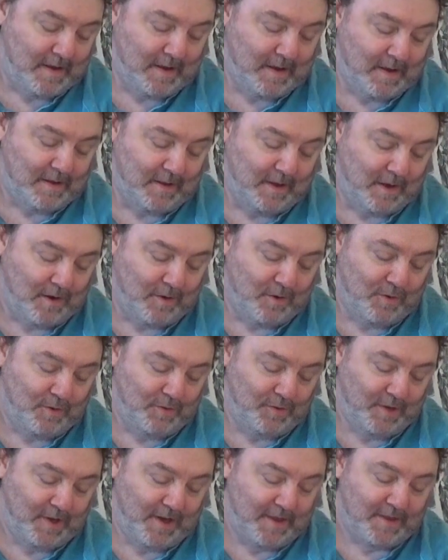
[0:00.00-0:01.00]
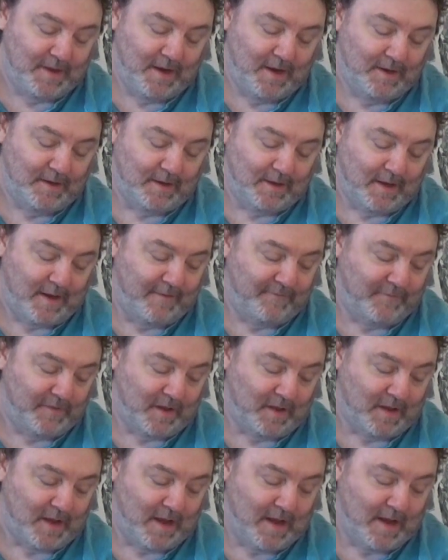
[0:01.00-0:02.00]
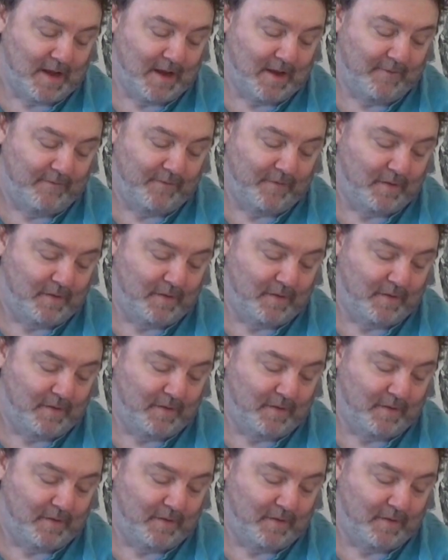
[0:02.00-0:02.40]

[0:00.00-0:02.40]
The only things left alive